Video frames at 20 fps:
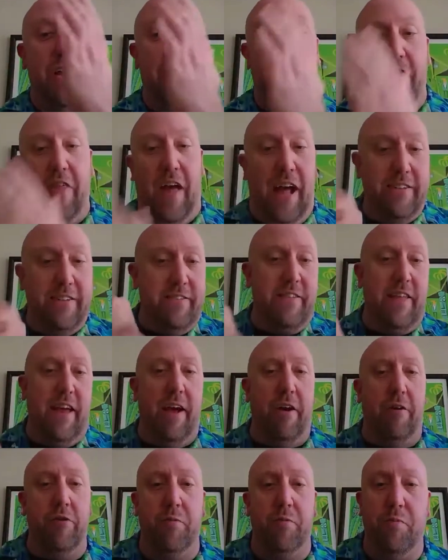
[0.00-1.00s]
That's the
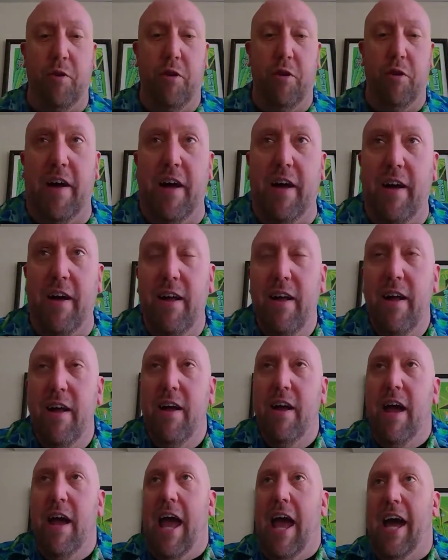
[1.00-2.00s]
house profile.
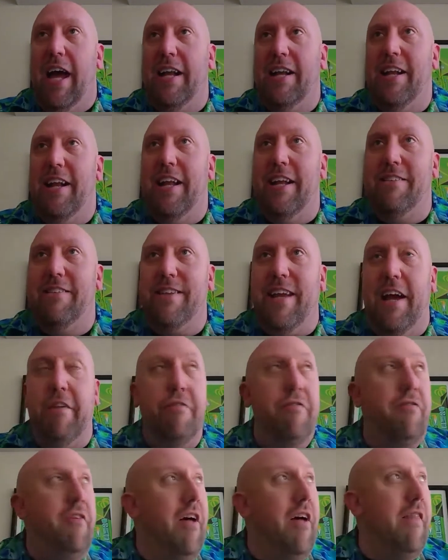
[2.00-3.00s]
And it's kind
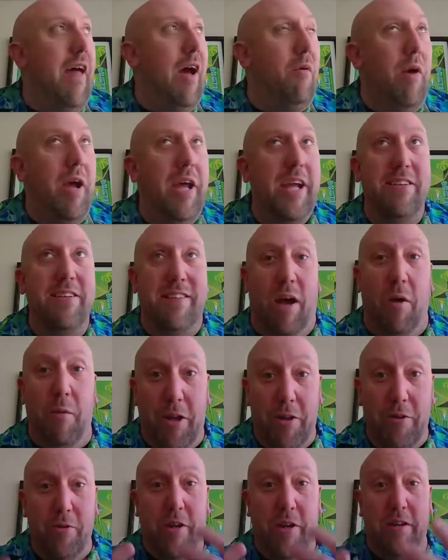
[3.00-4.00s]
of fun that way because that way
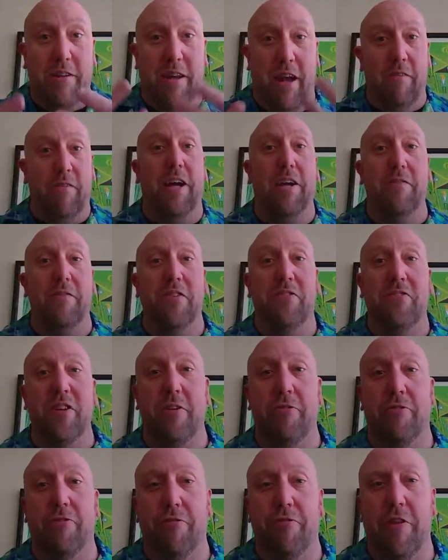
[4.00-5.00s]
you get to have kind of a
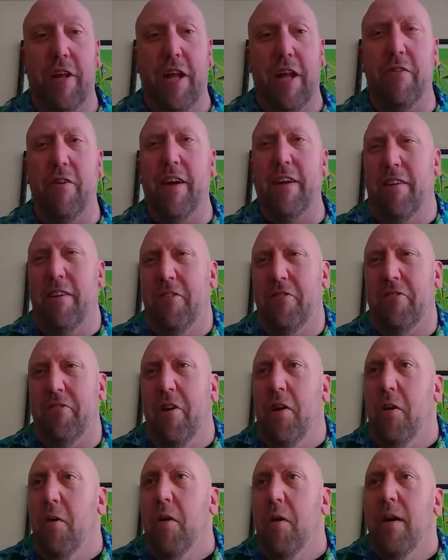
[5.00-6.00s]
signature flavor. And
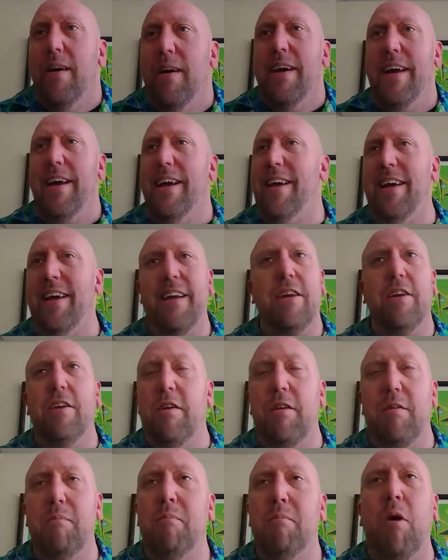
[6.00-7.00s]
also, it,
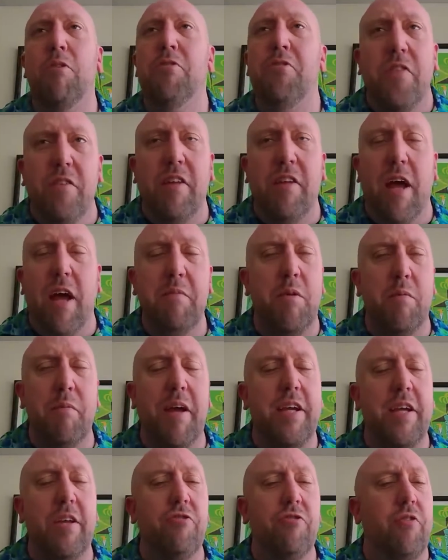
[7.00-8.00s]
most of the time, you're
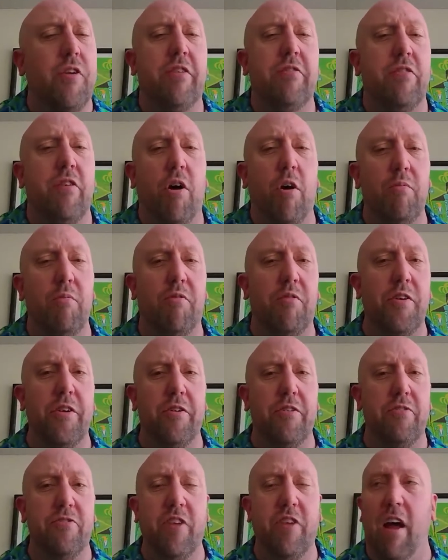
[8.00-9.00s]
making drinks at home for
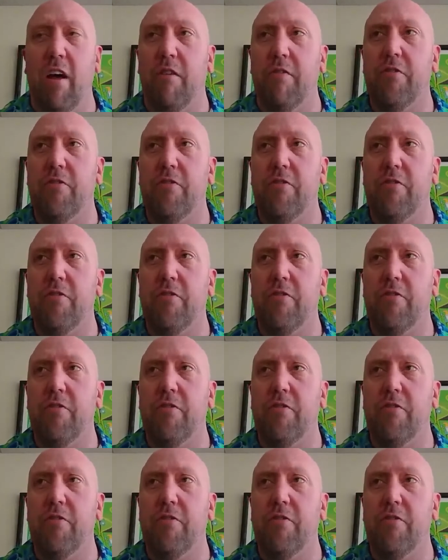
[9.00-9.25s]
yourself.